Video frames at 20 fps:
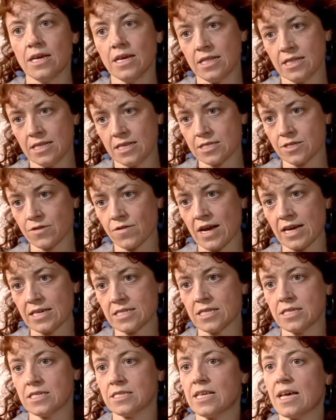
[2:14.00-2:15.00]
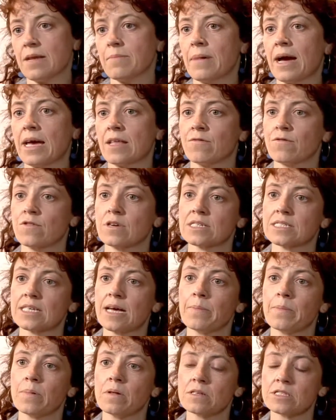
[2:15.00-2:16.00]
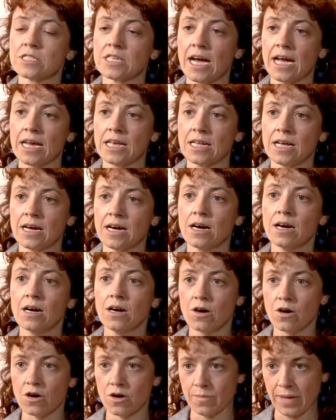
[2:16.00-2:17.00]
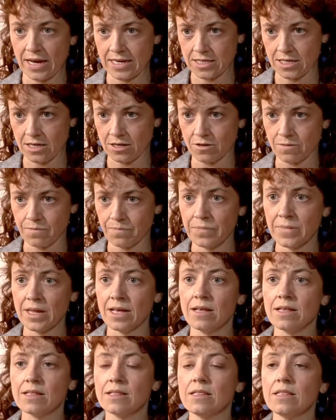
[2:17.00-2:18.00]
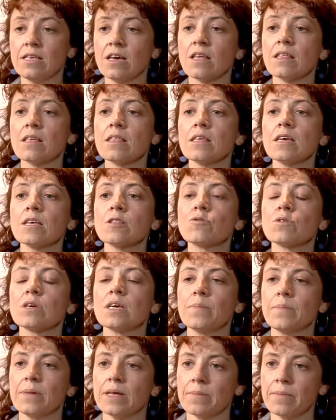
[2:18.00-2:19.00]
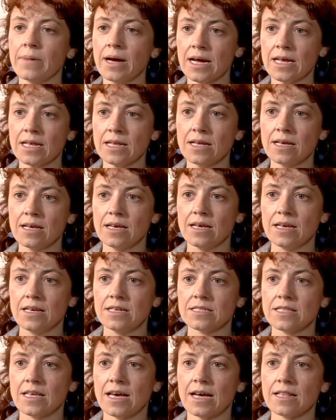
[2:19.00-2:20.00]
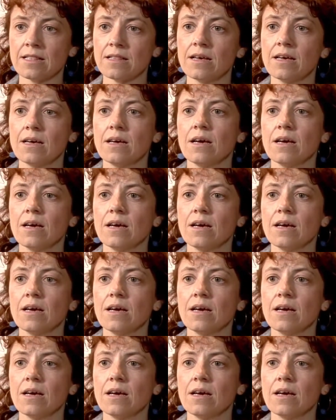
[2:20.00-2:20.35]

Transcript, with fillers: in this crisis than might, for example, China or Mexico. The other thing to keep in mind is that